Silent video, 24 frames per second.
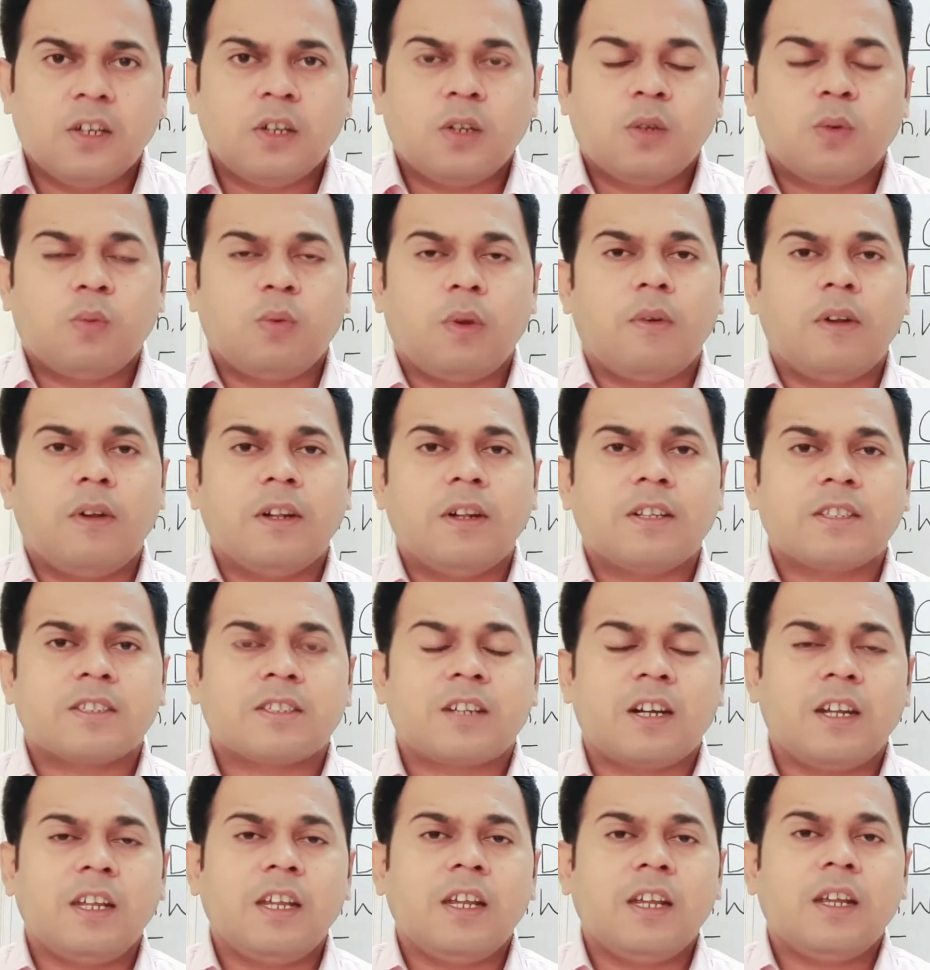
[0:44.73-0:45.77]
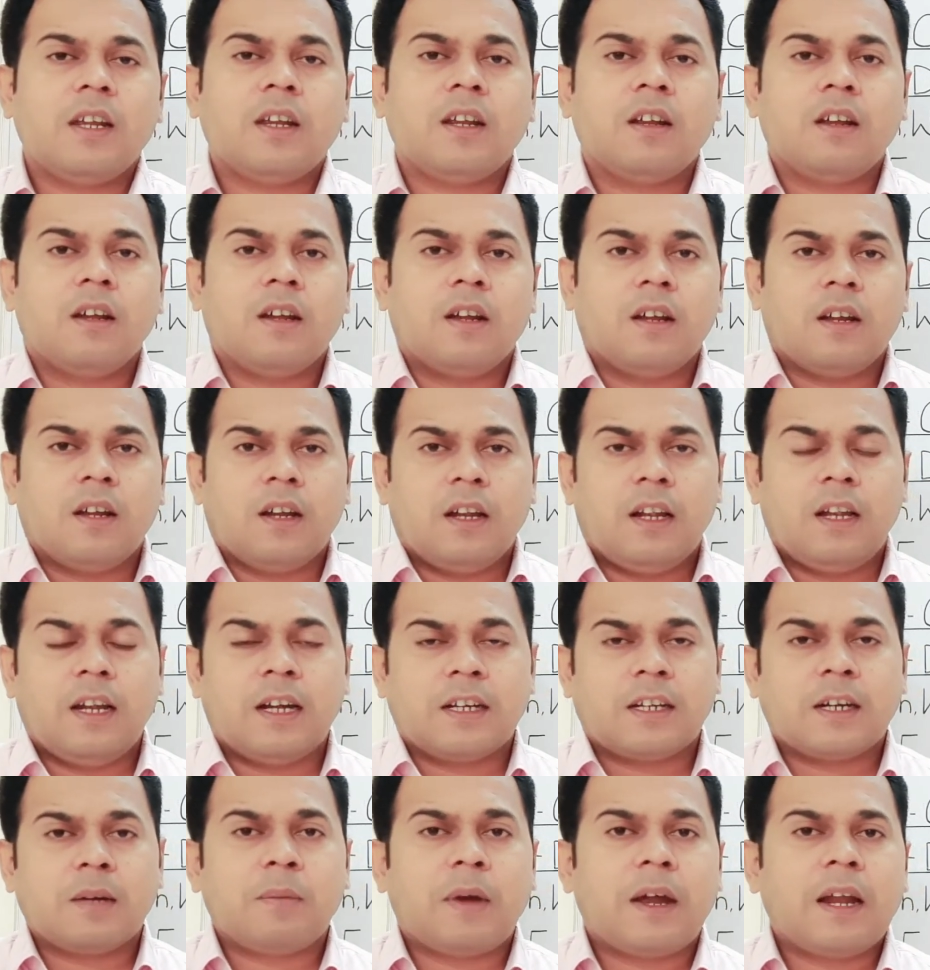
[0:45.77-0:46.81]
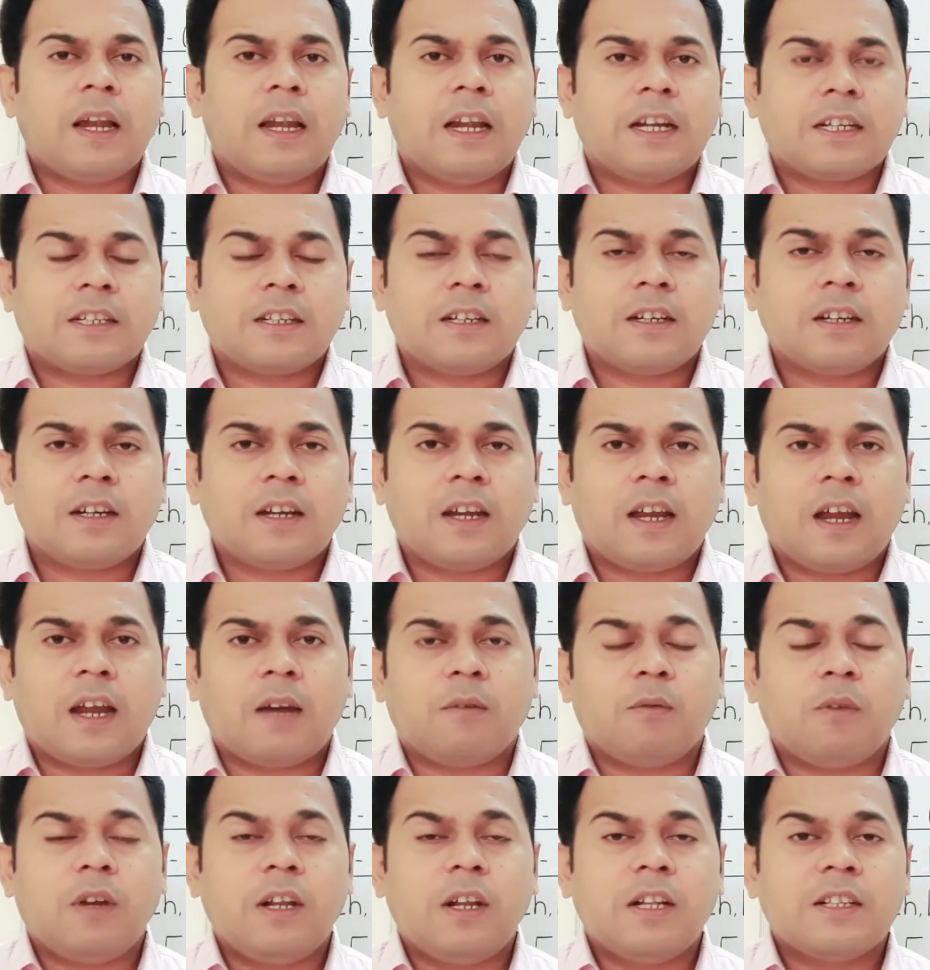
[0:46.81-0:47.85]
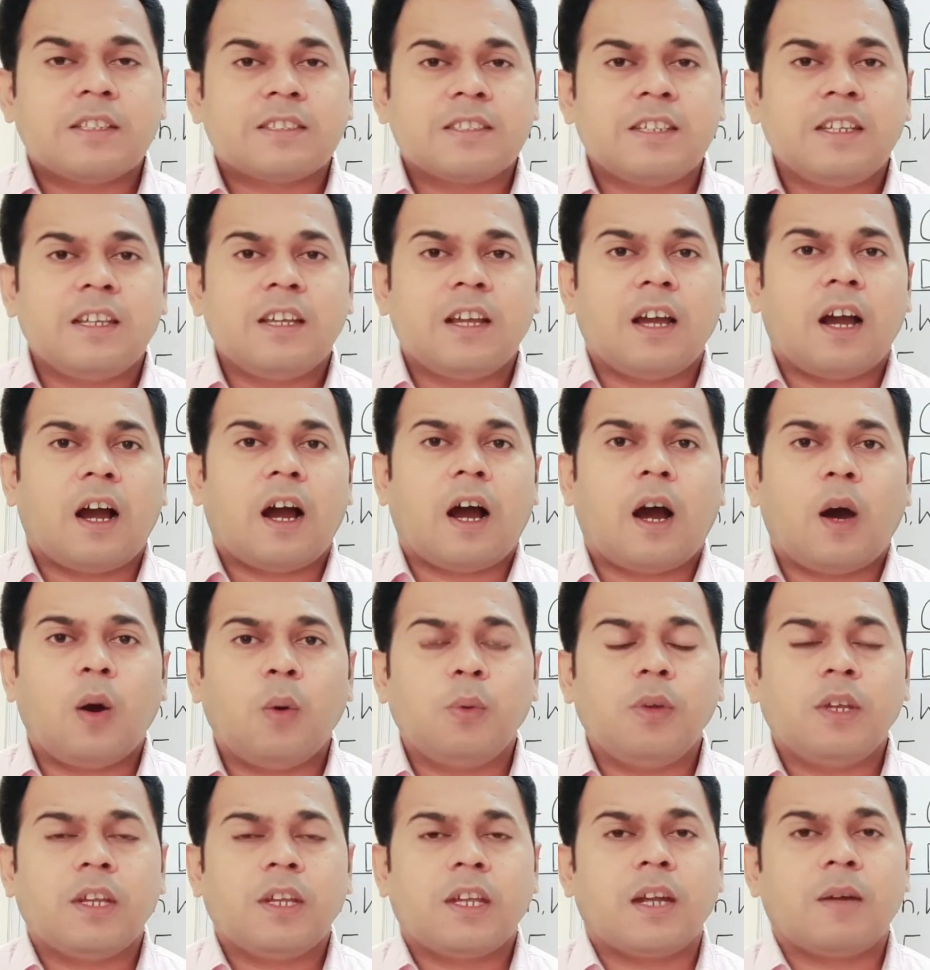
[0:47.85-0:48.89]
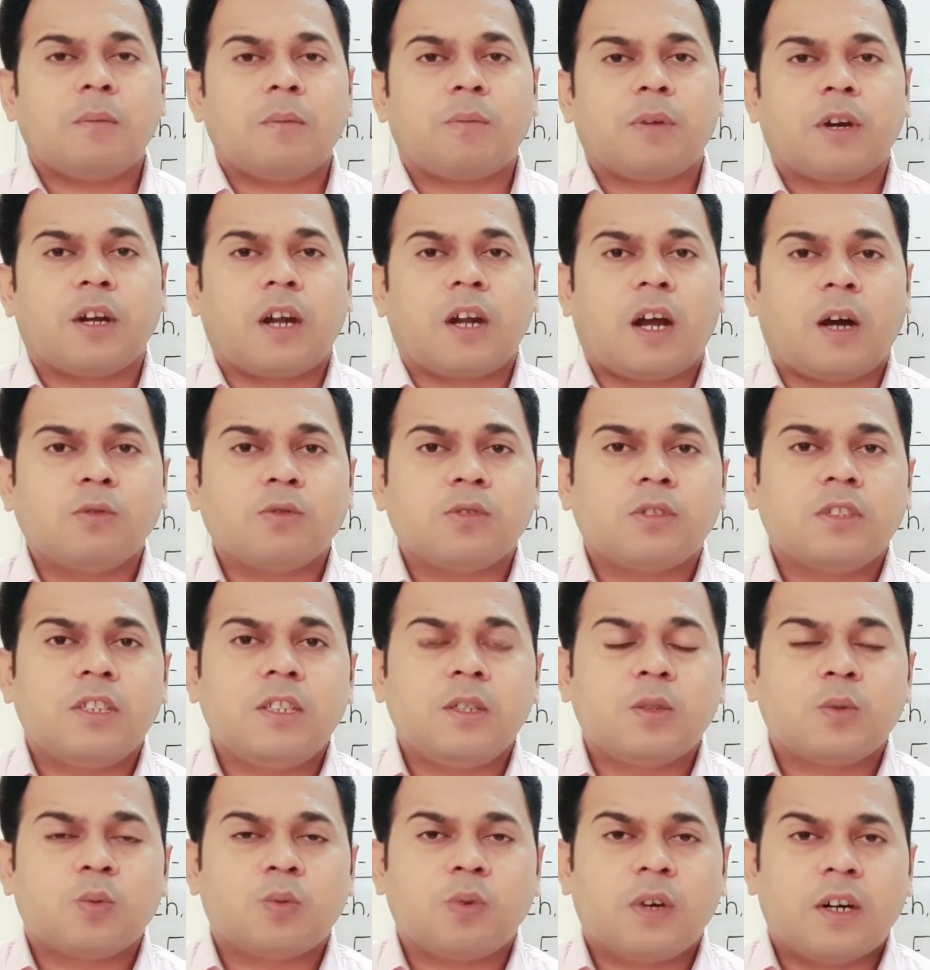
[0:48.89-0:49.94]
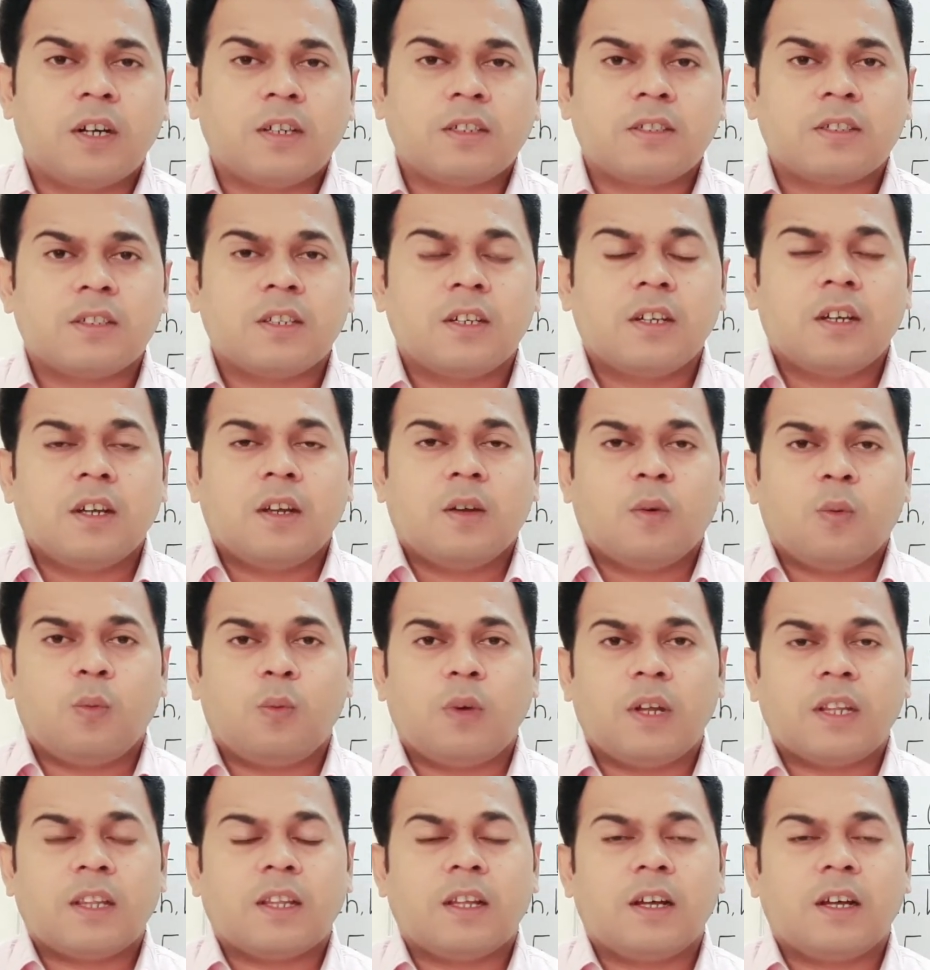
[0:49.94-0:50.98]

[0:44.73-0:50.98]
We will study letter by letter and we'll see how we can pronounce these words when